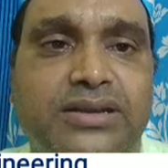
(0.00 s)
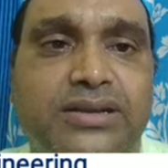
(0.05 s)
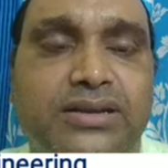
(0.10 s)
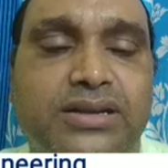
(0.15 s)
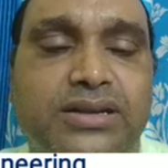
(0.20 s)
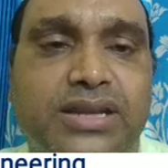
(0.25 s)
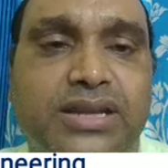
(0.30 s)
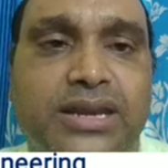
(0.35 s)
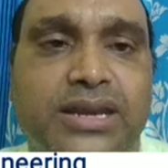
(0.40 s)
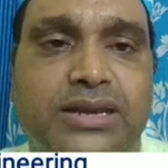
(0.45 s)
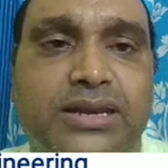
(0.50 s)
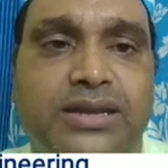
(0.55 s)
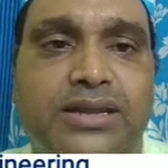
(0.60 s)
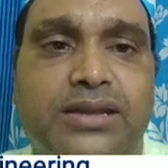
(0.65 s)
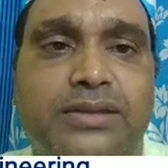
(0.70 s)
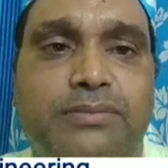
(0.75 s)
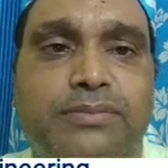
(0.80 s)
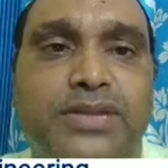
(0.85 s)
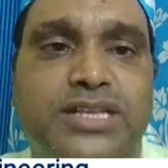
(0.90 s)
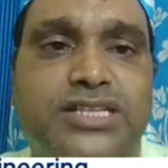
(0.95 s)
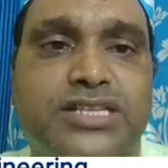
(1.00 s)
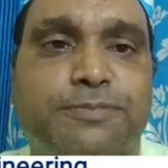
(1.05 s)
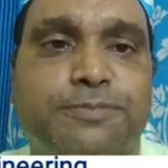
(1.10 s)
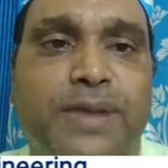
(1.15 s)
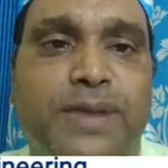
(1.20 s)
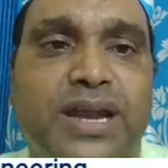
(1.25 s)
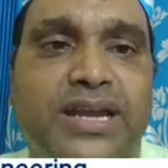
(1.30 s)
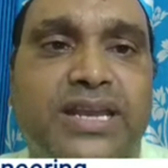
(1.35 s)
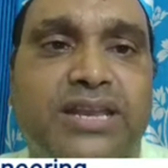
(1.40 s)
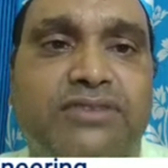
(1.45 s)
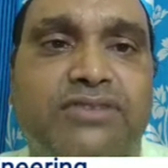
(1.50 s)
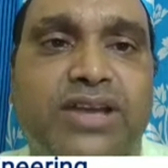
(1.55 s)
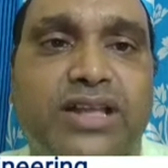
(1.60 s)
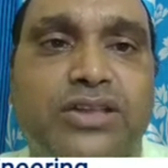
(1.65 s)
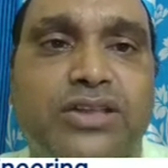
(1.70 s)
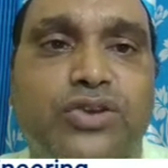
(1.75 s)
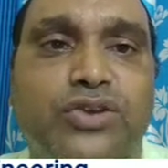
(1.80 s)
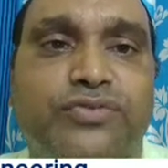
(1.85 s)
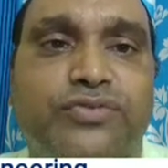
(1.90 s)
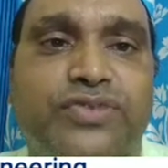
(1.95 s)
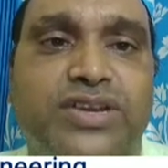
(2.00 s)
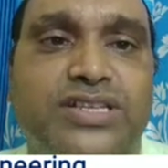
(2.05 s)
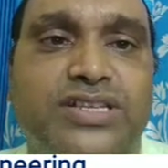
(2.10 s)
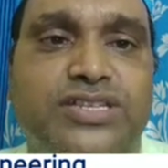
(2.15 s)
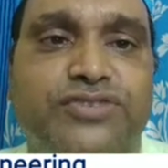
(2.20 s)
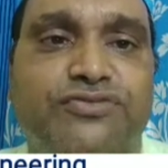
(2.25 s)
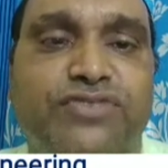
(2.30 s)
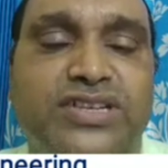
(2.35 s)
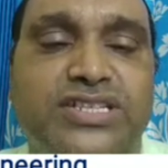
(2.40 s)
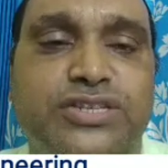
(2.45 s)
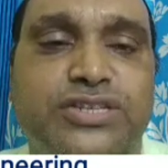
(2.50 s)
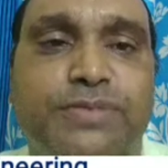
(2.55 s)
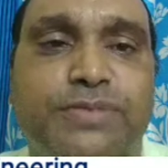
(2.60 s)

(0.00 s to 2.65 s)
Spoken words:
10. Means pointer value if it is first